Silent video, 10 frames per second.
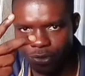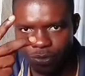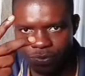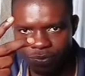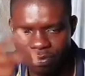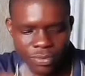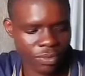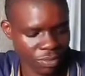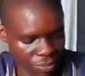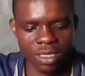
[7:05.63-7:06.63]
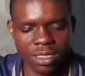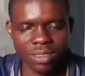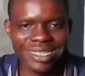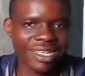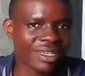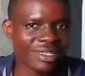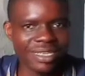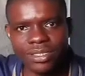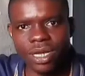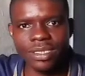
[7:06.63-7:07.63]
for you.
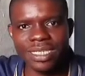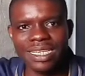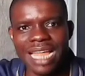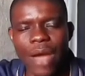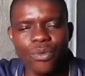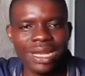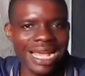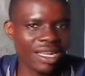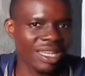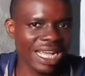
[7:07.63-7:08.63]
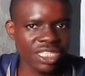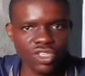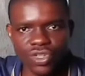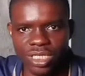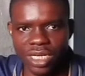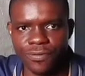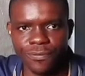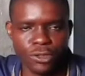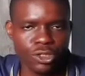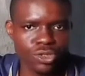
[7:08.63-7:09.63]
The third thing I would like to suggest
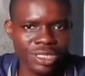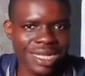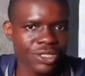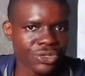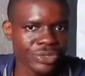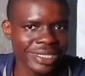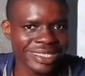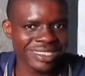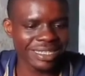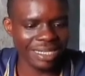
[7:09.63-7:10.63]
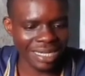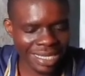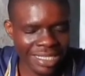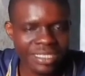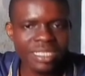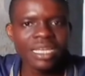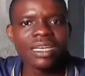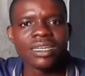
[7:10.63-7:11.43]
for you to start doing is